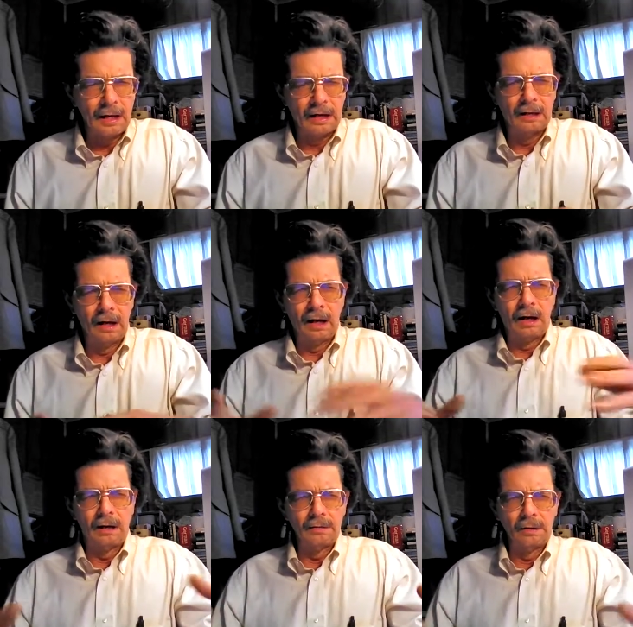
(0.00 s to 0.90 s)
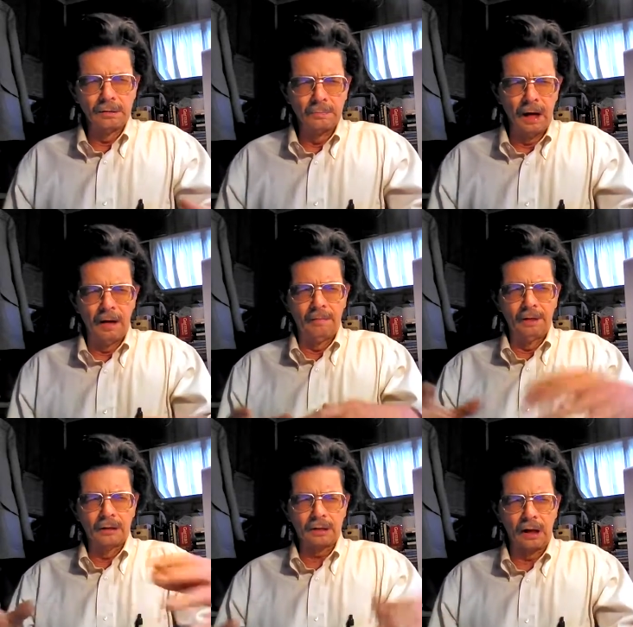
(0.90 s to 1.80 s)
and all those
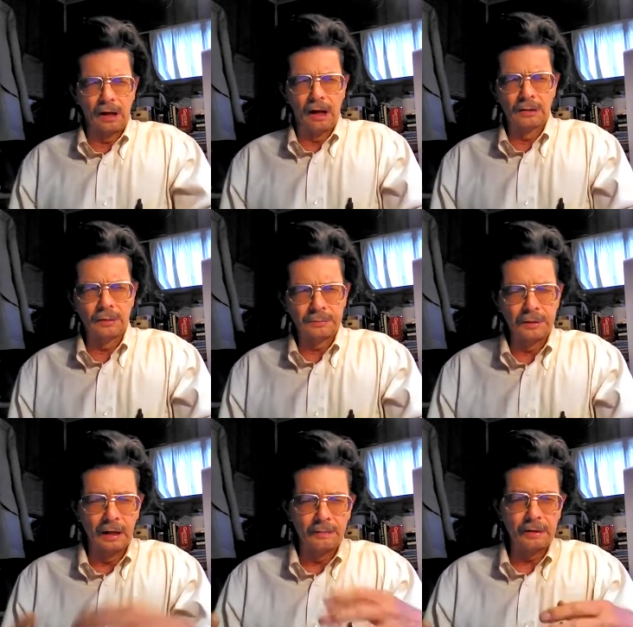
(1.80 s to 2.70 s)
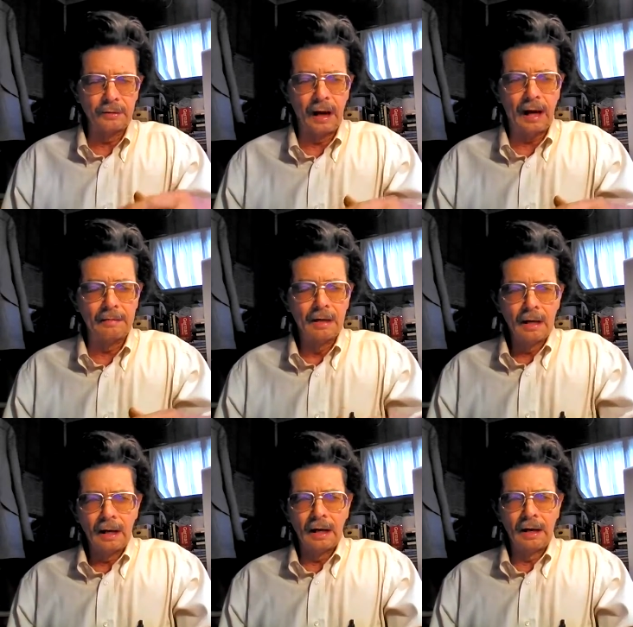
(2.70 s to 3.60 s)
marvelous cars which we love to drive
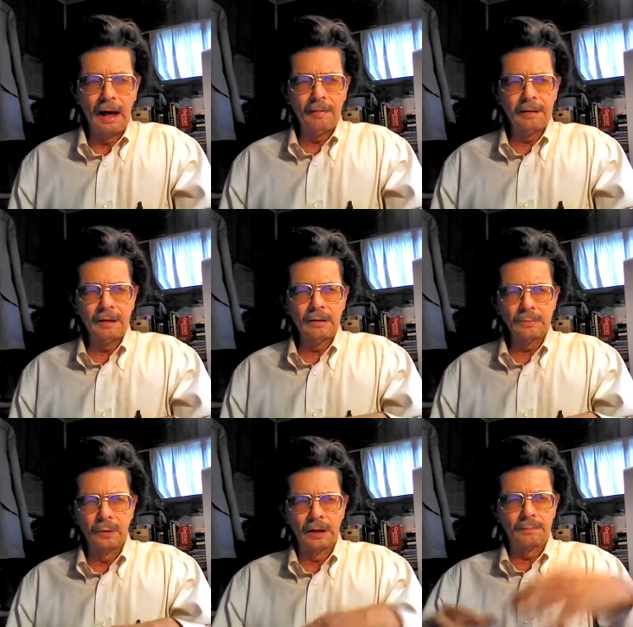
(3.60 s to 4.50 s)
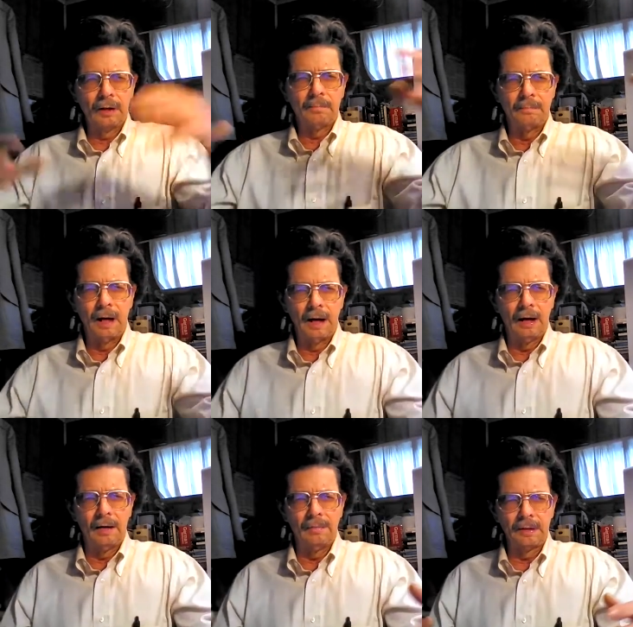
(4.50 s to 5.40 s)
and having those wonderful,
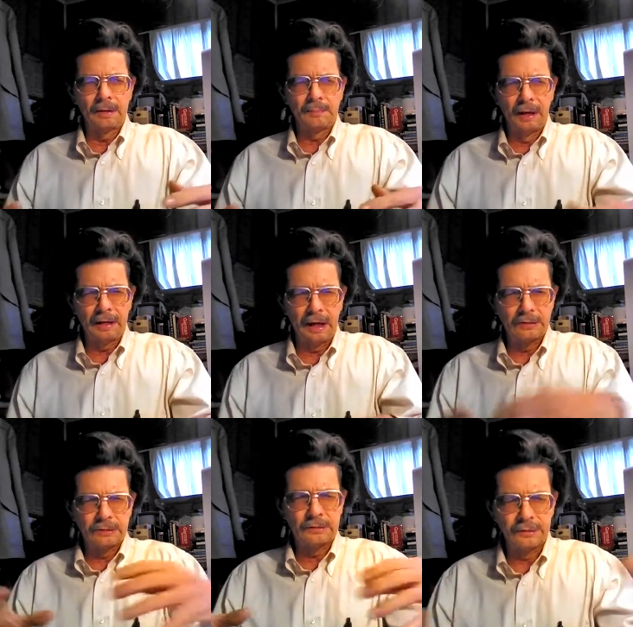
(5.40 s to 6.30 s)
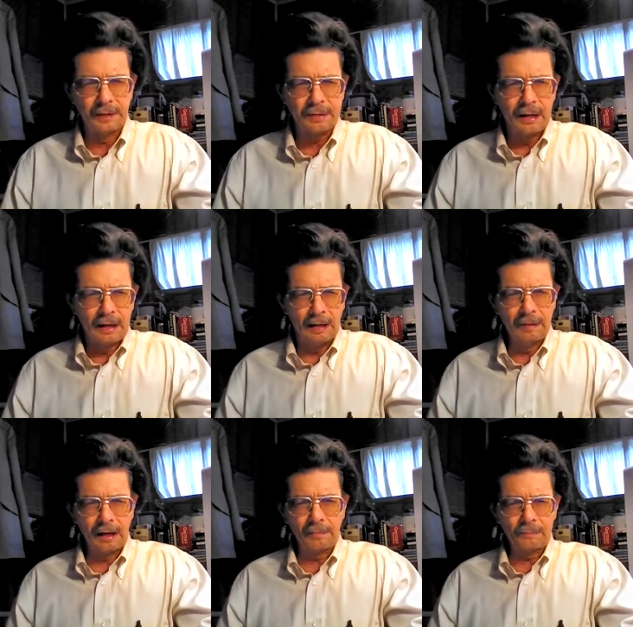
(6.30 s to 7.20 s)
marvelous vacation trips. I'm
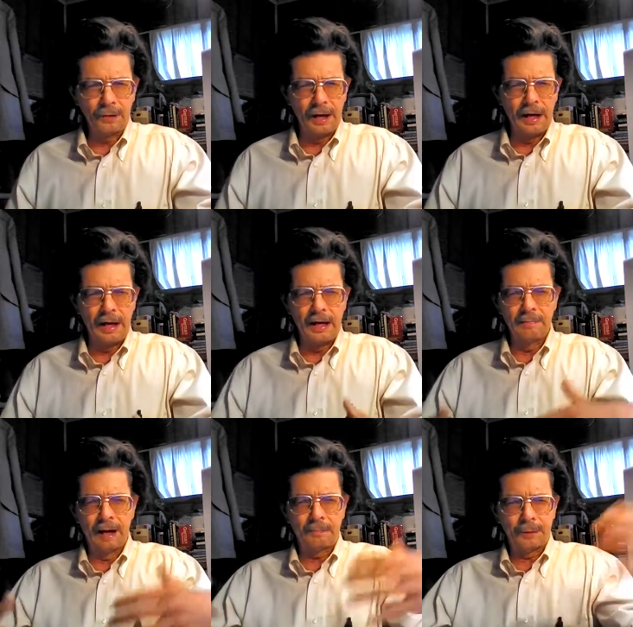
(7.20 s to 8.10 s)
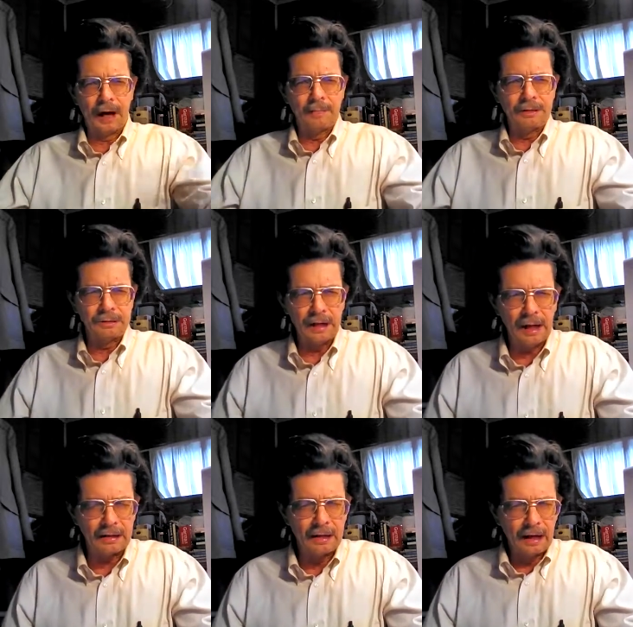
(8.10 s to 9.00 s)
not afraid of a private
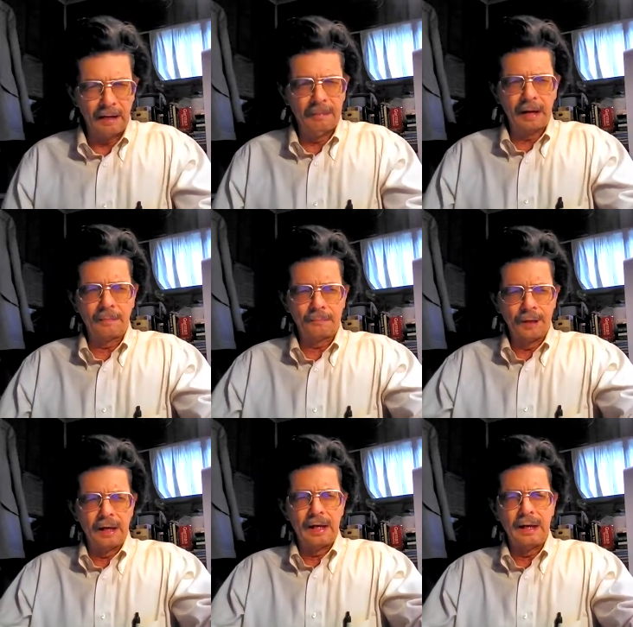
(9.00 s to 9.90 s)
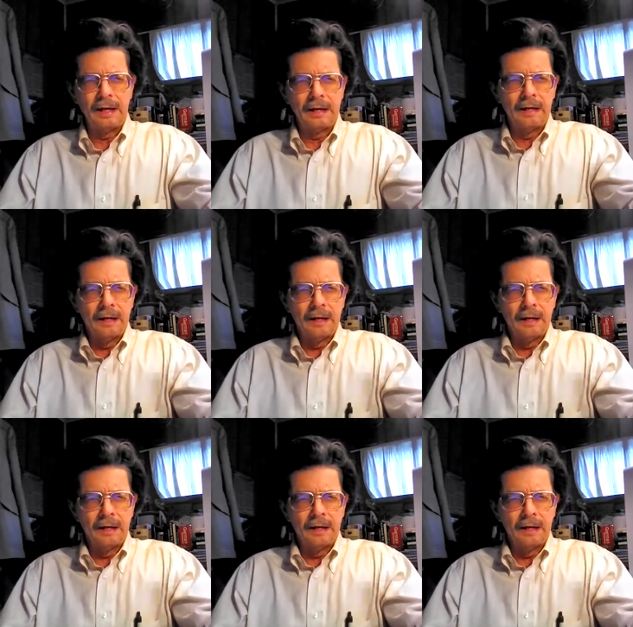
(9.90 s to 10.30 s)
jet. I'm not afraid